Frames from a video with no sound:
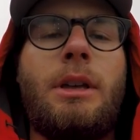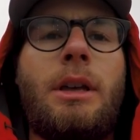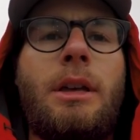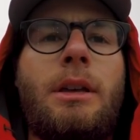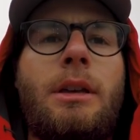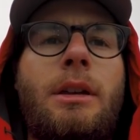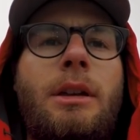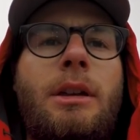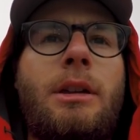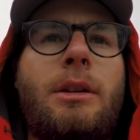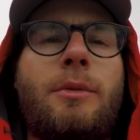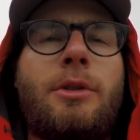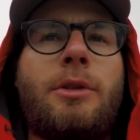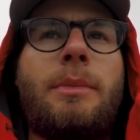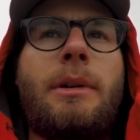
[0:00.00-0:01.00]
and
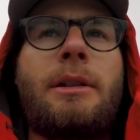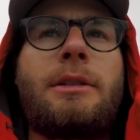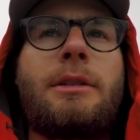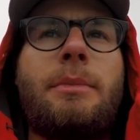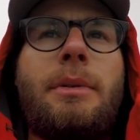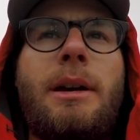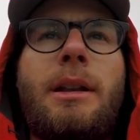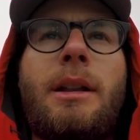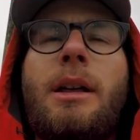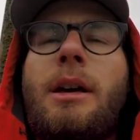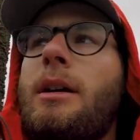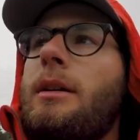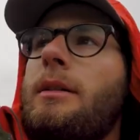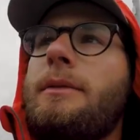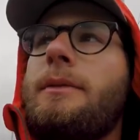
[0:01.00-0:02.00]
we're about to paddle
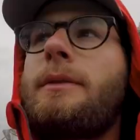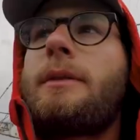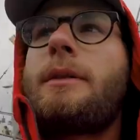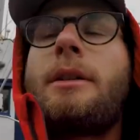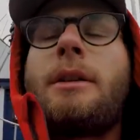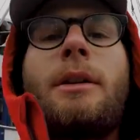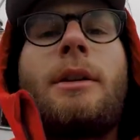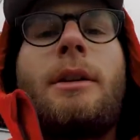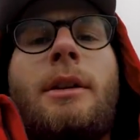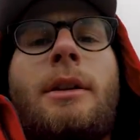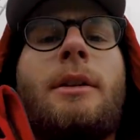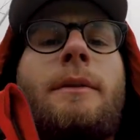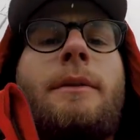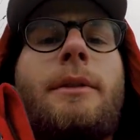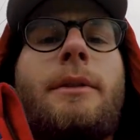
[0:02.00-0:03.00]
off
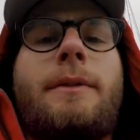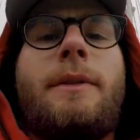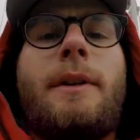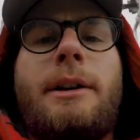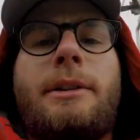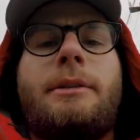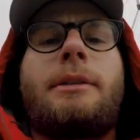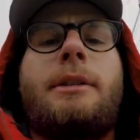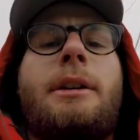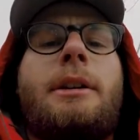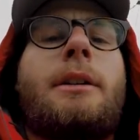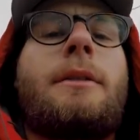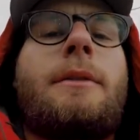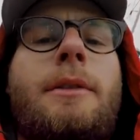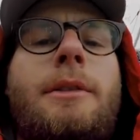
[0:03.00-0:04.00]
for the final
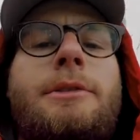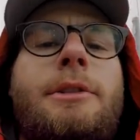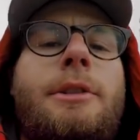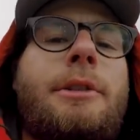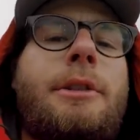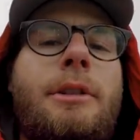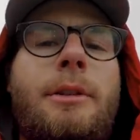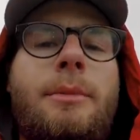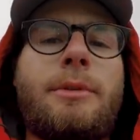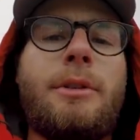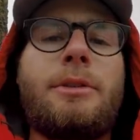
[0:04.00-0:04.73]
leg of our journey up to